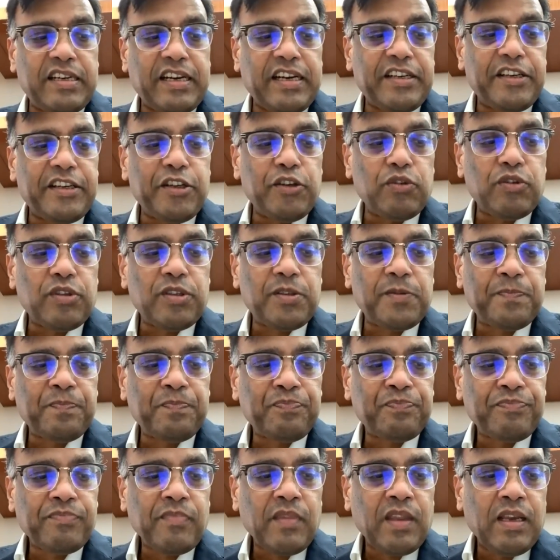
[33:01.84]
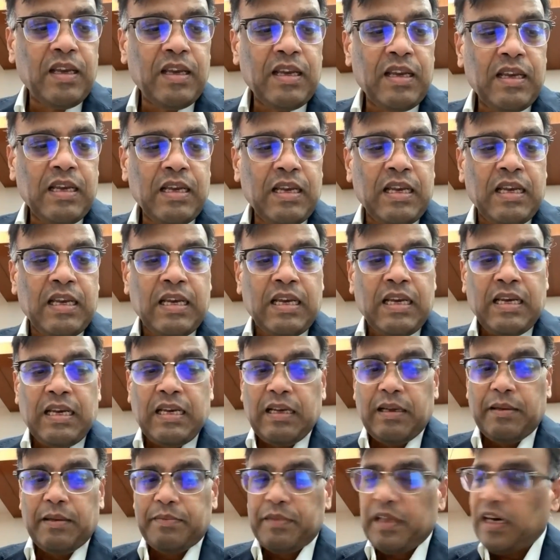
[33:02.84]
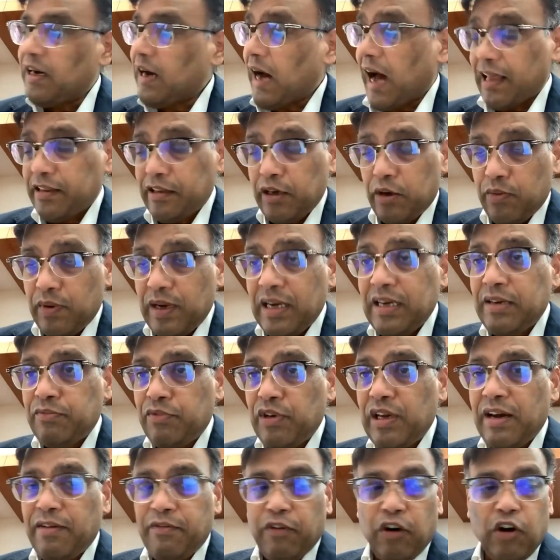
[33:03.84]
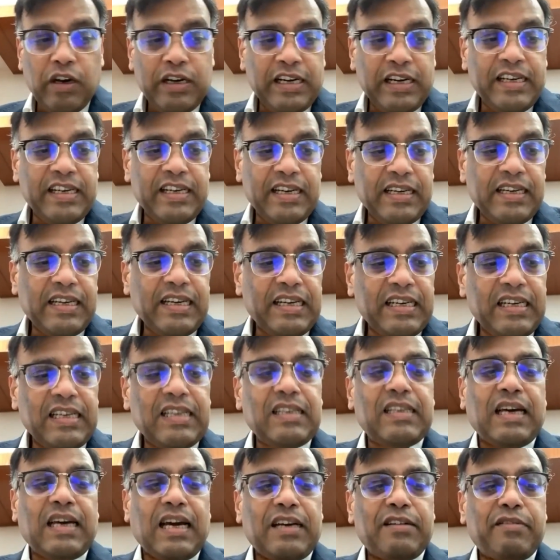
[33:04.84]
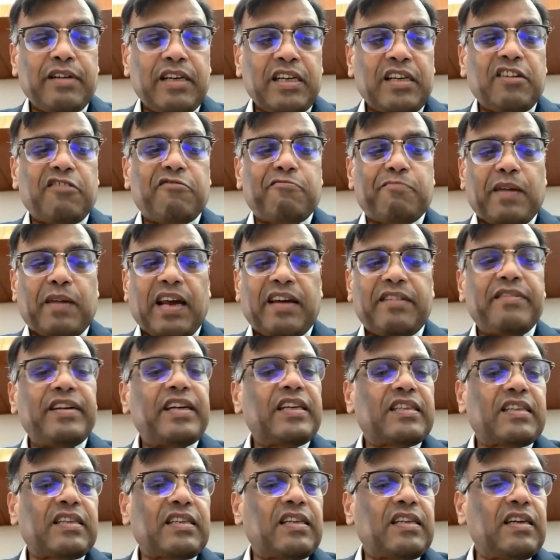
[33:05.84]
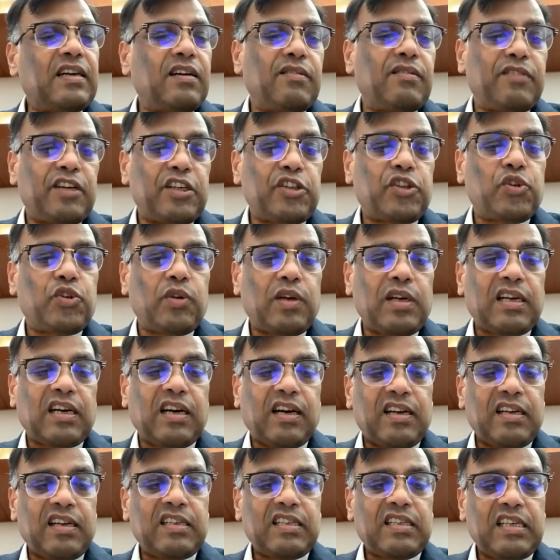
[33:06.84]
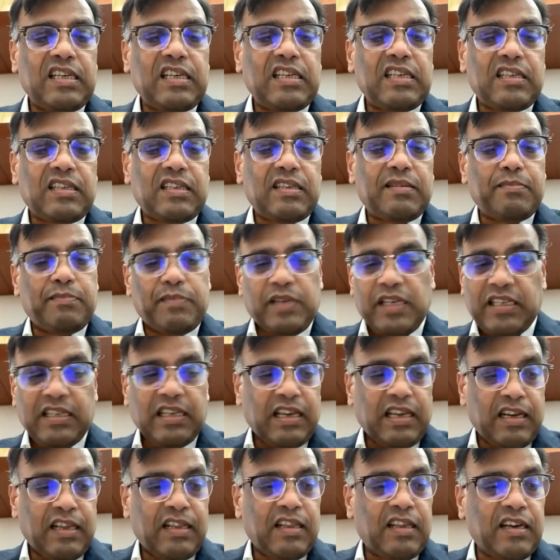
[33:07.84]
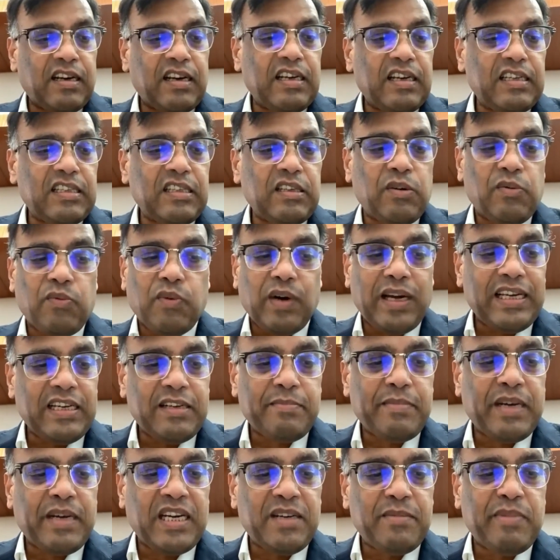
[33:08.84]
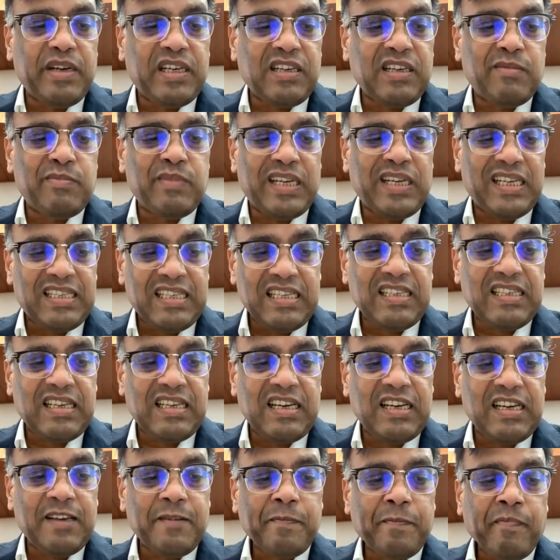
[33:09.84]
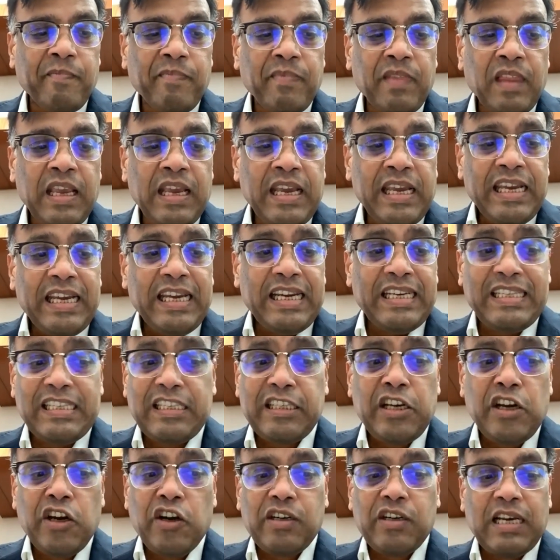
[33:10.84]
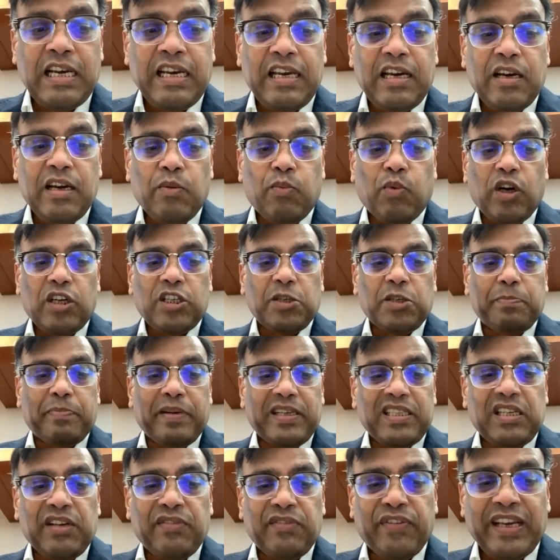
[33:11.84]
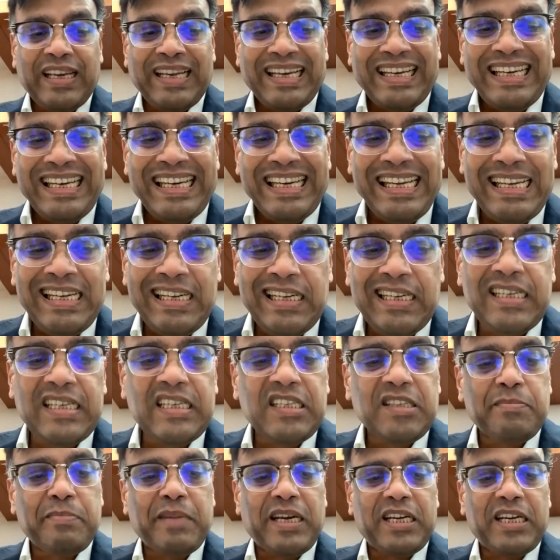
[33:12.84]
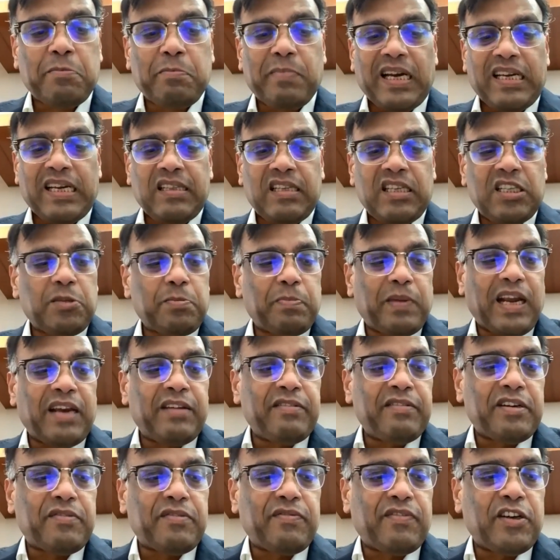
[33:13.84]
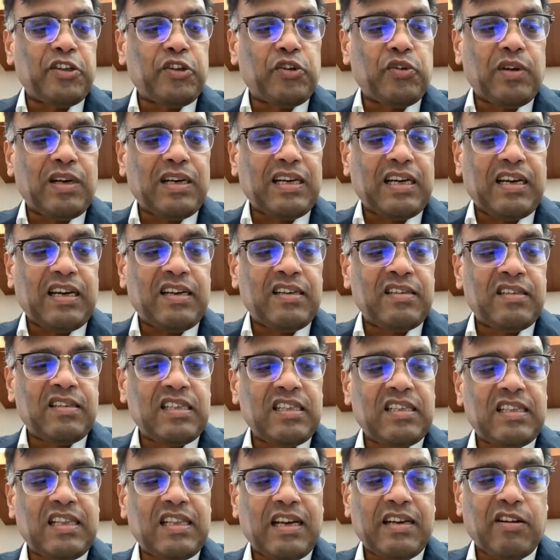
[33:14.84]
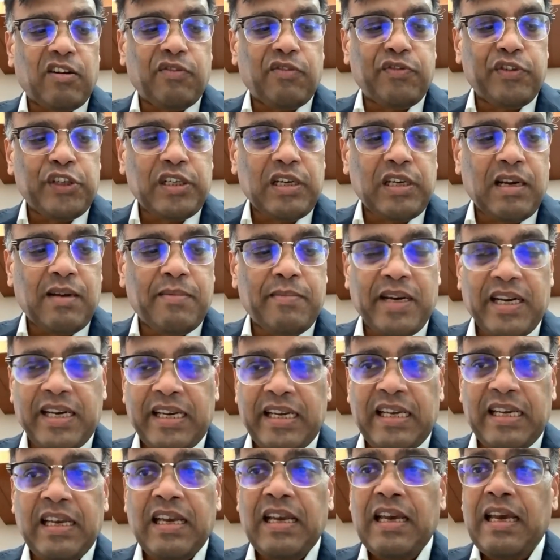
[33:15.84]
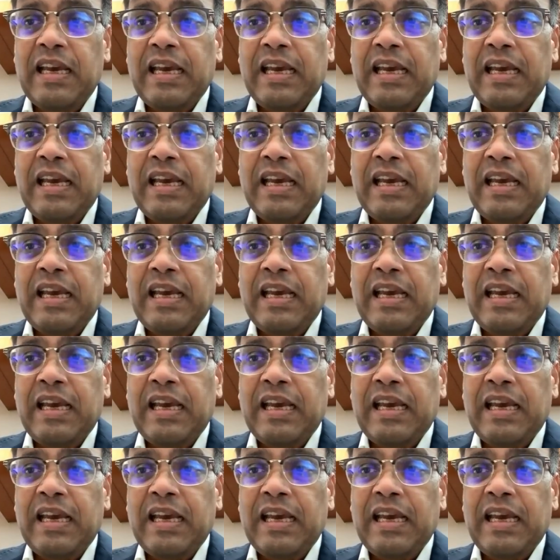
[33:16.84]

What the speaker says: reduced. The other one we have already agreed, the advent of private virtual currencies is another reason why it might become necessary. It is not clear what specific need is met by these private virtual currencies that official money